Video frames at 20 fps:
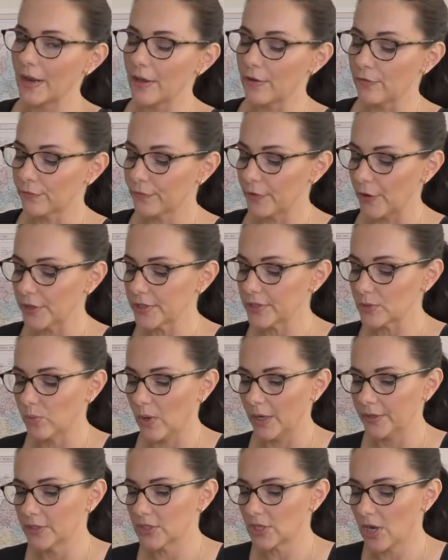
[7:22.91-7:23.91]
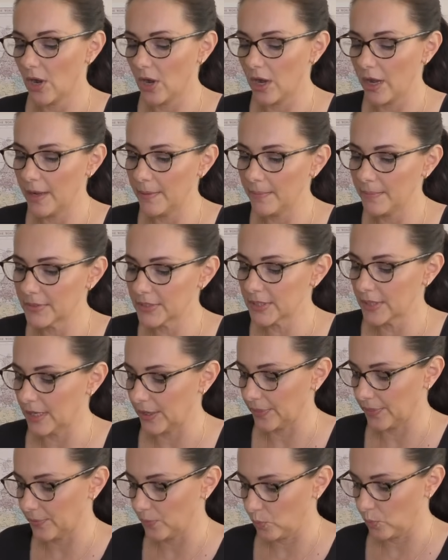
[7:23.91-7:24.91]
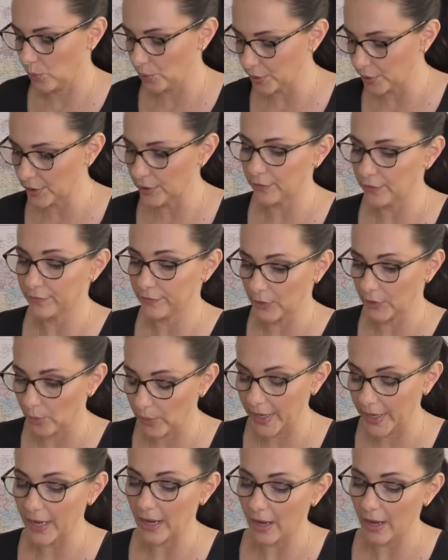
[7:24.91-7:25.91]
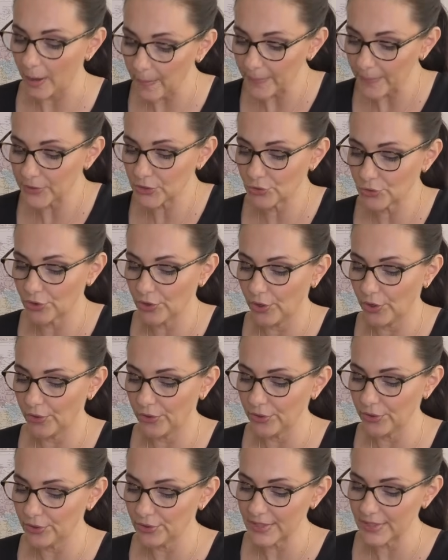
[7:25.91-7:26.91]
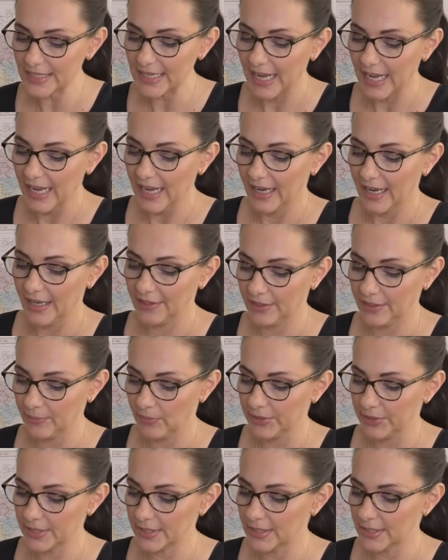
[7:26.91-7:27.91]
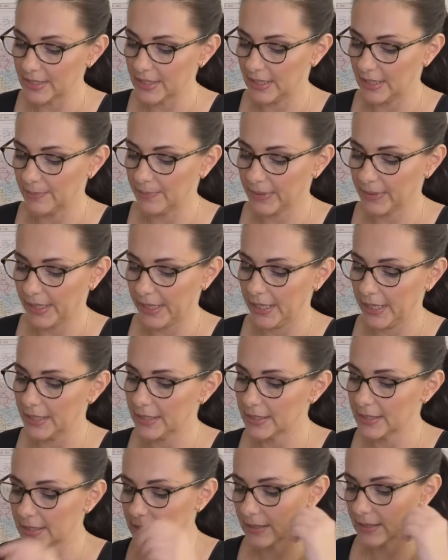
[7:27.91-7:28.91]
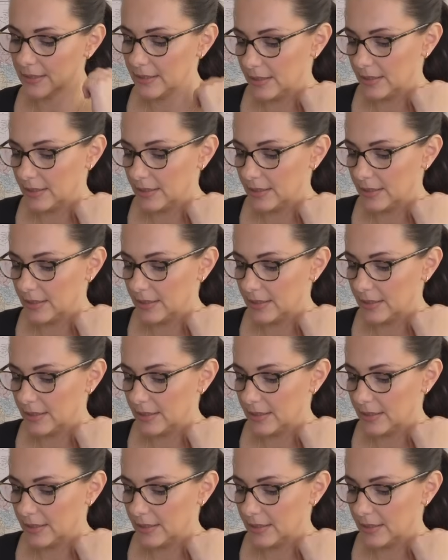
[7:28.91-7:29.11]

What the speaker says: it first one time to get the water flowing up to the hose, and then once it's in place,